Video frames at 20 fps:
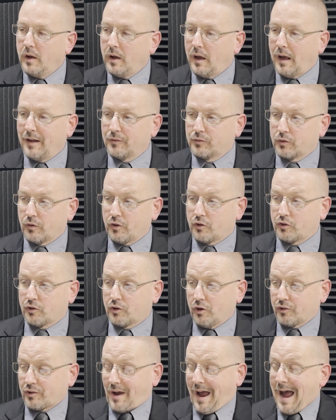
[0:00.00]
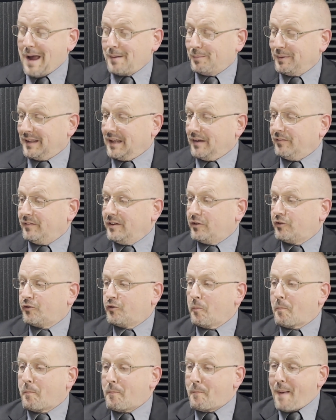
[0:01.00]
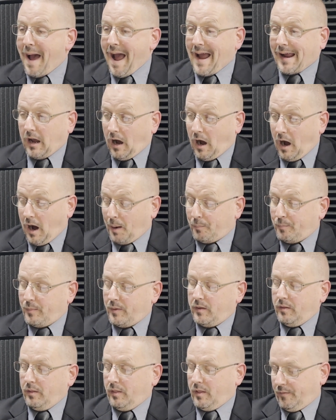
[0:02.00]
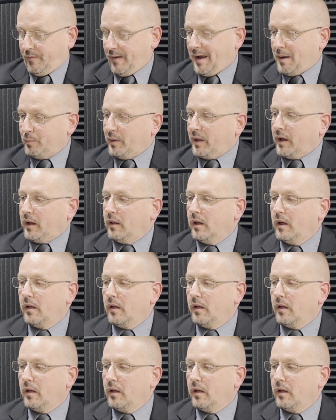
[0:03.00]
And so mm. the church, I believe, needs to back up the family.